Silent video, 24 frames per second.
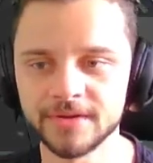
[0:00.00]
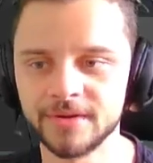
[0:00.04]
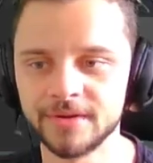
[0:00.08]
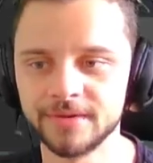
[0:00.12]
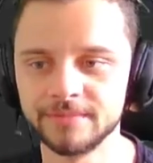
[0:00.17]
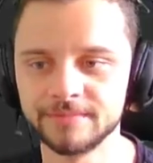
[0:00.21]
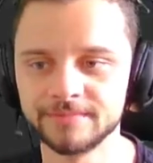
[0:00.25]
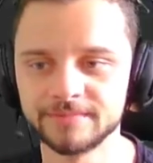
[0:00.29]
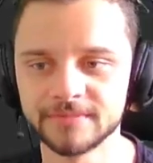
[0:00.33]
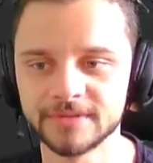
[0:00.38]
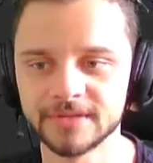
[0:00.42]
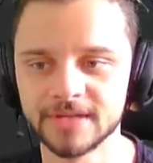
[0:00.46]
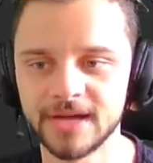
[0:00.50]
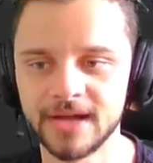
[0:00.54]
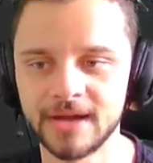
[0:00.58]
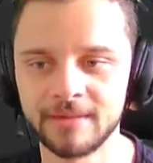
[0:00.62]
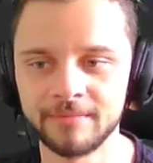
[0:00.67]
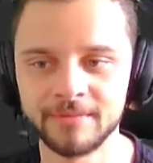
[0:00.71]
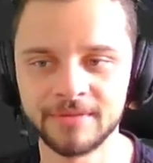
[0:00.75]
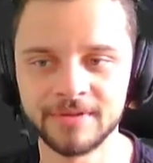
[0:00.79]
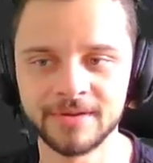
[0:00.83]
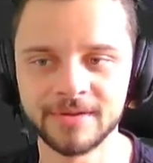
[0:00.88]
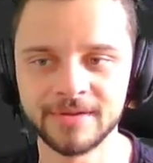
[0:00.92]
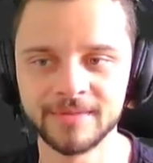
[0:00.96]
Oh,
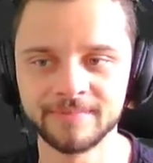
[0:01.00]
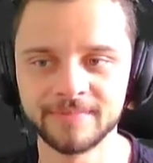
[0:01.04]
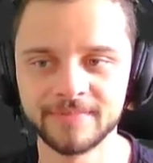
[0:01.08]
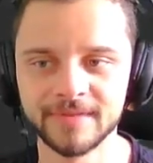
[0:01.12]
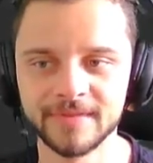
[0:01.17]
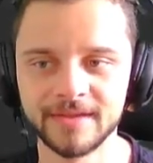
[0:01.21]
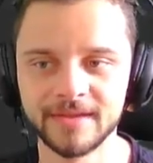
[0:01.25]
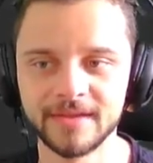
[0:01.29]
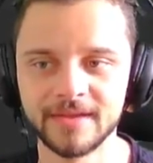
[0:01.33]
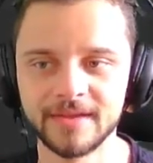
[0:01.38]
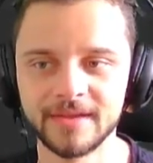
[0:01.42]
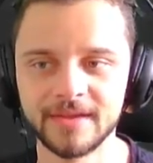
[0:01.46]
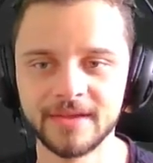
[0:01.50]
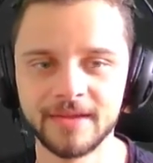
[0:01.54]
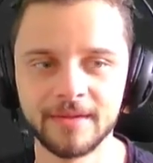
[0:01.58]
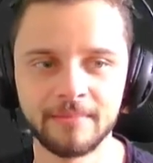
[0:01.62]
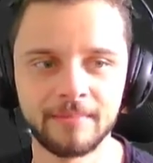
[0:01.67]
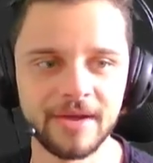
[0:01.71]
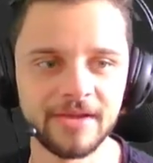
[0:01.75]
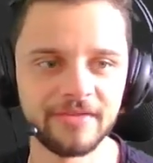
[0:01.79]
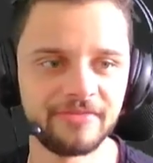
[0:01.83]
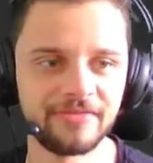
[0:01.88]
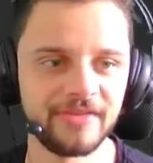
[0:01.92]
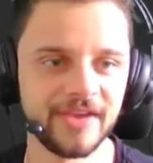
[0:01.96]

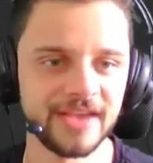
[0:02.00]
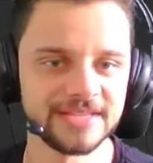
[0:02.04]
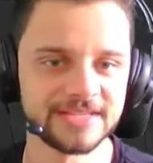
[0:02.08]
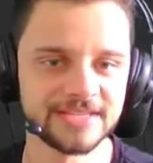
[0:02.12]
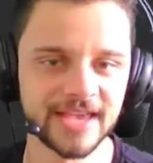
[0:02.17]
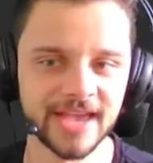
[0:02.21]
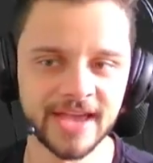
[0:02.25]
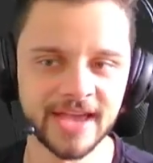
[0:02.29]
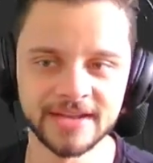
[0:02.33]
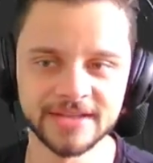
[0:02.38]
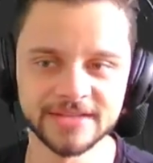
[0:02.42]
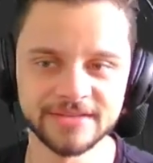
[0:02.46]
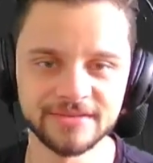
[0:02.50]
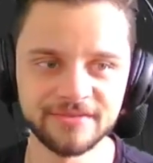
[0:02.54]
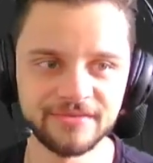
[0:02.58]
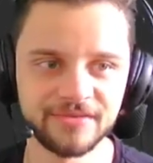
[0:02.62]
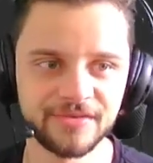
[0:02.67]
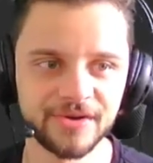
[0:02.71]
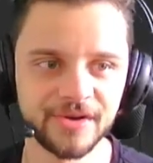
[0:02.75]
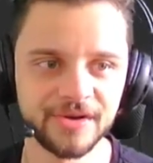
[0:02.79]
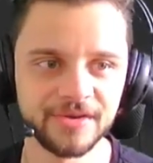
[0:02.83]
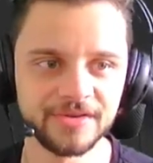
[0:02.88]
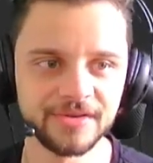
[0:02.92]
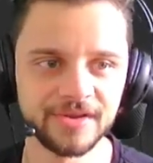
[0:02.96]
my face scan is in
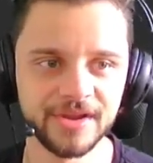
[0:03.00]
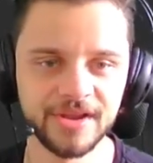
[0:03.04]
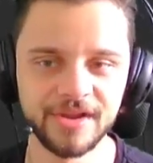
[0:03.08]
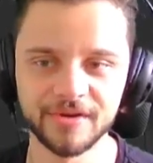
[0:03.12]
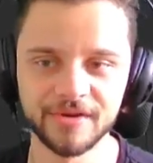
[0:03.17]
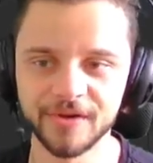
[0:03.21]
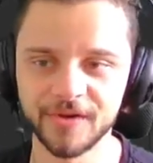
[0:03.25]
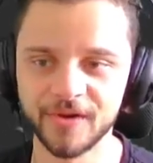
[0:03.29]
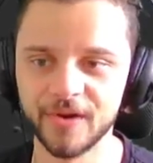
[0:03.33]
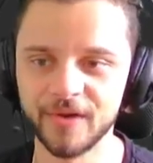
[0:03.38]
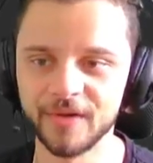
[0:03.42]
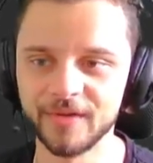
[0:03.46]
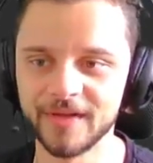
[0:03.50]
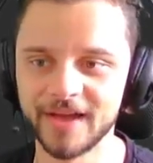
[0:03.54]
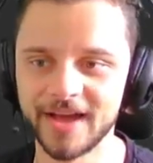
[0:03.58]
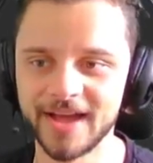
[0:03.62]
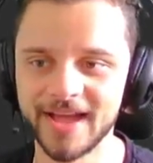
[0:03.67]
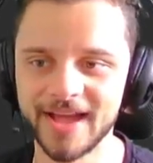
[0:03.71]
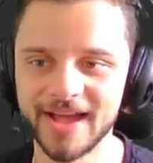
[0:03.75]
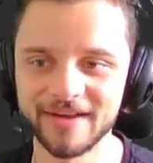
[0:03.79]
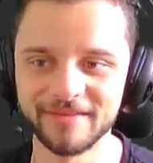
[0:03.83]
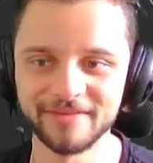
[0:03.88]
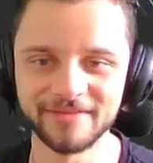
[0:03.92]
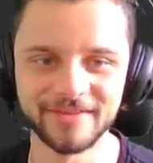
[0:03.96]
front. Here we go. I
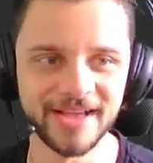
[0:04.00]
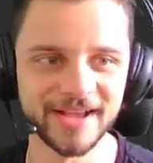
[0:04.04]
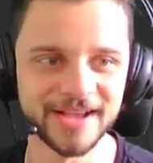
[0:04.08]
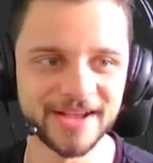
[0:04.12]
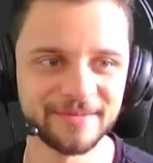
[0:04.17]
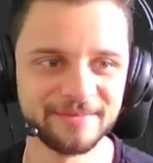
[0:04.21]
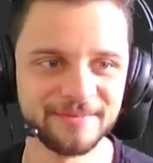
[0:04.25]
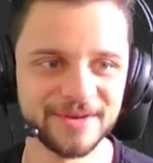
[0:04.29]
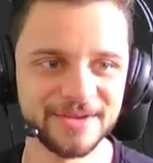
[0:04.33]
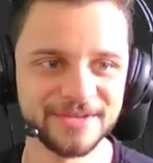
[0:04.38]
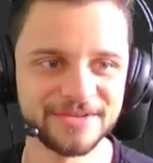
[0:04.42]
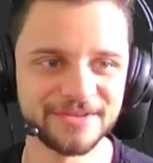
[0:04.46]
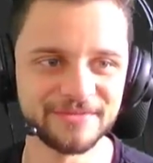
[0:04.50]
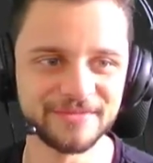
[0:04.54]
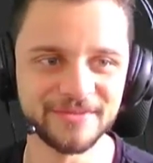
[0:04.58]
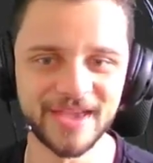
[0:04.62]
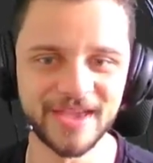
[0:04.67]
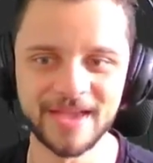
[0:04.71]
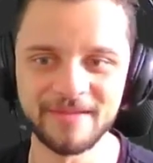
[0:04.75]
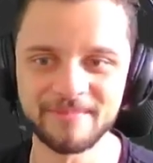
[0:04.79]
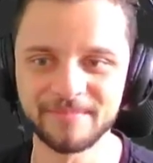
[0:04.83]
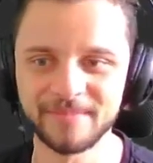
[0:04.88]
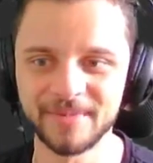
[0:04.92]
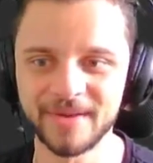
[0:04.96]
have like a bunch of
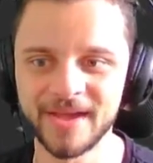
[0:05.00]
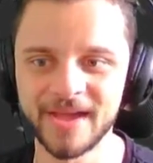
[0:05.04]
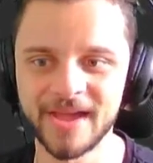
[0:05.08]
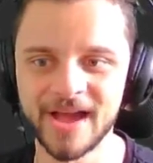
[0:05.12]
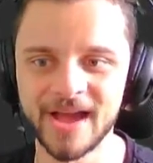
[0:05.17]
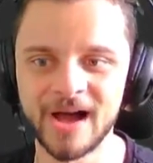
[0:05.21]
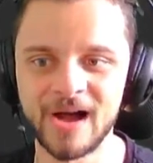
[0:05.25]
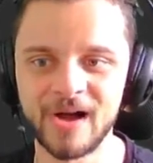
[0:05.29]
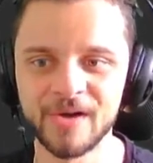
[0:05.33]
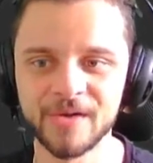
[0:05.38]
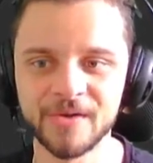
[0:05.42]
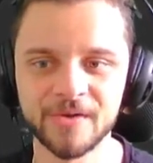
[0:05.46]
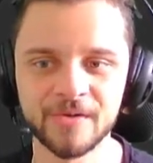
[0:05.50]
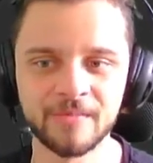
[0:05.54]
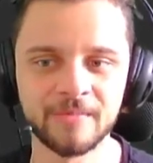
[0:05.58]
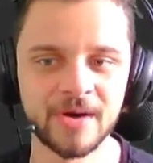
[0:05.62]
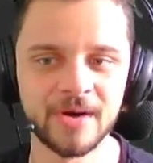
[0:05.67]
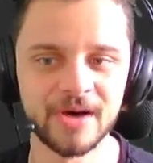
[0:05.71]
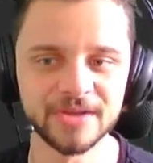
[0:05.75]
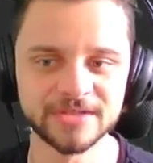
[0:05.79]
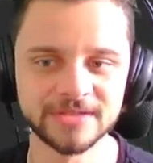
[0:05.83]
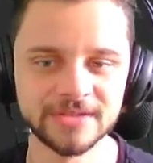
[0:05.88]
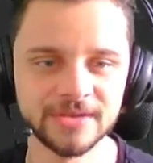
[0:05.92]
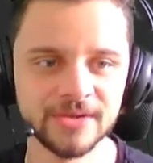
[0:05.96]
gameplay, audio,
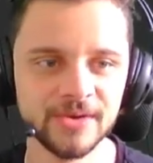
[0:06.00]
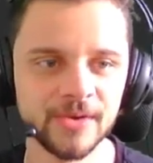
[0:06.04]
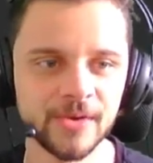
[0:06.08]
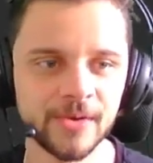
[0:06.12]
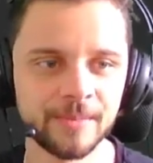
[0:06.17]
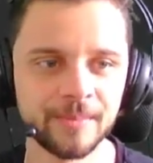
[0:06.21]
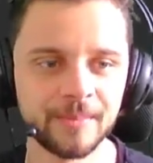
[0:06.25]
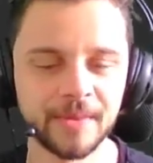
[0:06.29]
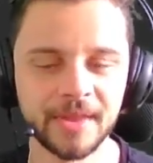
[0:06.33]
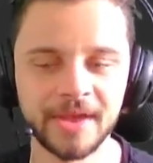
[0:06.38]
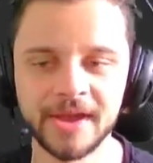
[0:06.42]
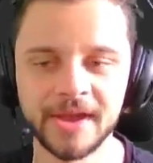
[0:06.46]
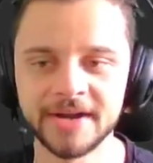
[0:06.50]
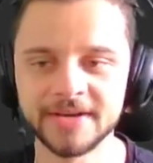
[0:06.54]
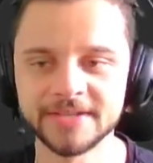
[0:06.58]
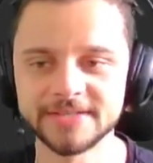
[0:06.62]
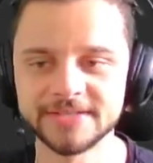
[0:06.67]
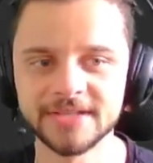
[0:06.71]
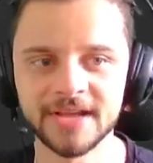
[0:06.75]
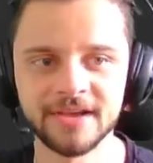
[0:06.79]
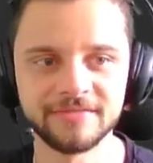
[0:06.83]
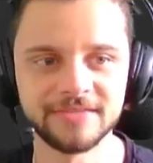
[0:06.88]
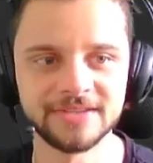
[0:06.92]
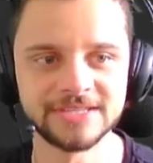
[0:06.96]
mouse look, player
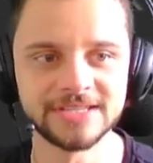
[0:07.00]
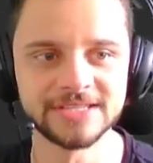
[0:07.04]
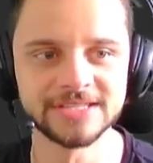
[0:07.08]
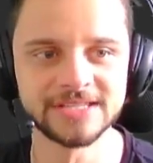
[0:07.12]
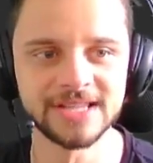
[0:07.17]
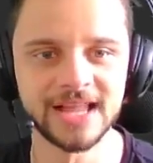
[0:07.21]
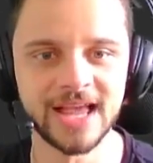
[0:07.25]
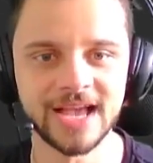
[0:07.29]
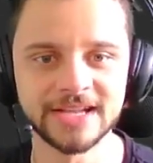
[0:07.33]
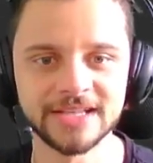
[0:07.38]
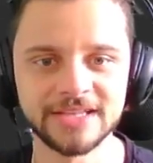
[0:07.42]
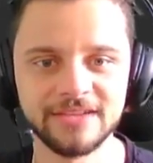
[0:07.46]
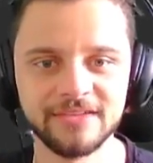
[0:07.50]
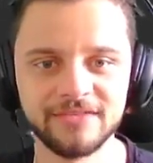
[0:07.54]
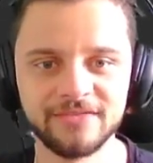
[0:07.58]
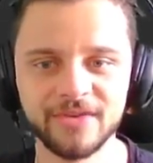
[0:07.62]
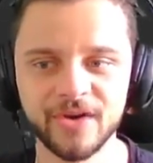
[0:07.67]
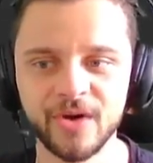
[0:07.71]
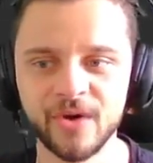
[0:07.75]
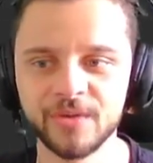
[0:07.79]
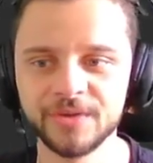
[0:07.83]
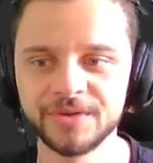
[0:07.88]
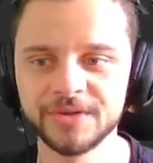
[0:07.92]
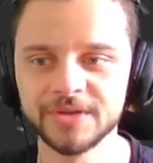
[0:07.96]
stuff. This is like
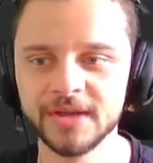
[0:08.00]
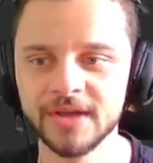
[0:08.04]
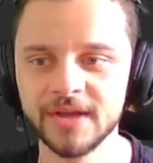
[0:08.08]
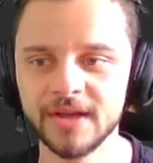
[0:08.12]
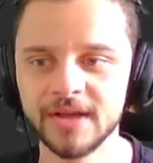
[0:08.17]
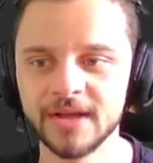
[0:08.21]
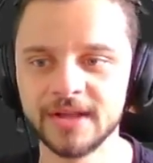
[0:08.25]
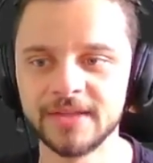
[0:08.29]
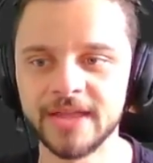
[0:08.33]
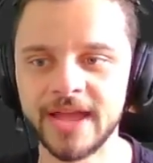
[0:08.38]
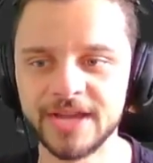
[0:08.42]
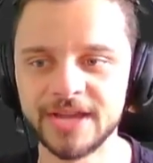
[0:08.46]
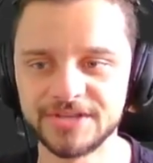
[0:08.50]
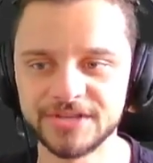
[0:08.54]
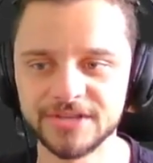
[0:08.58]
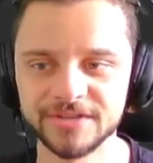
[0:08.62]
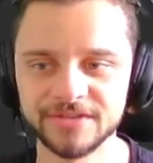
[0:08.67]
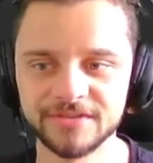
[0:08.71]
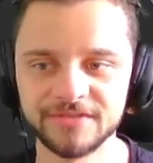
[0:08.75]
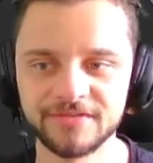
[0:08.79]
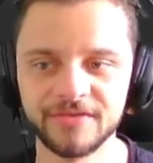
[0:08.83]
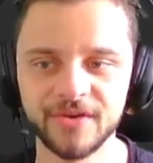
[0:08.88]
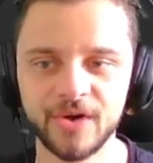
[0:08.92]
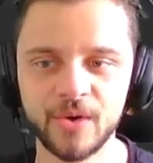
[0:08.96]
default, the
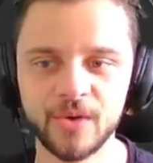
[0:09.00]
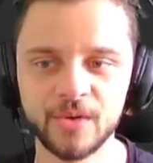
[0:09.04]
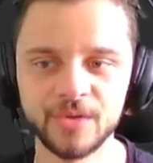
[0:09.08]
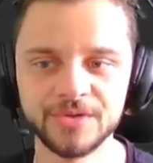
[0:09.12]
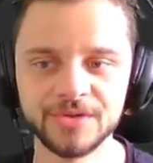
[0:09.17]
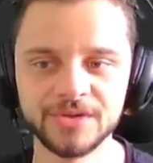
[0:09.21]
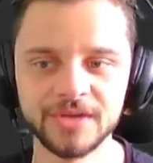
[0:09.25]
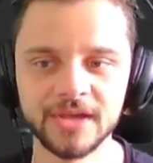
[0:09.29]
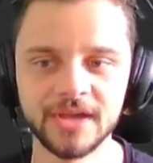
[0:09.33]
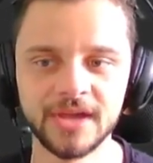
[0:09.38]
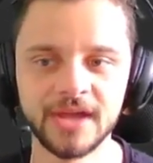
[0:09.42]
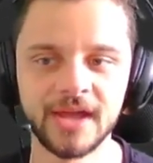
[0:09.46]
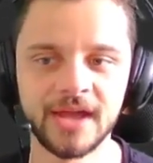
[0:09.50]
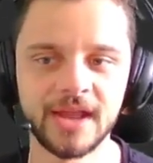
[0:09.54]
engine default.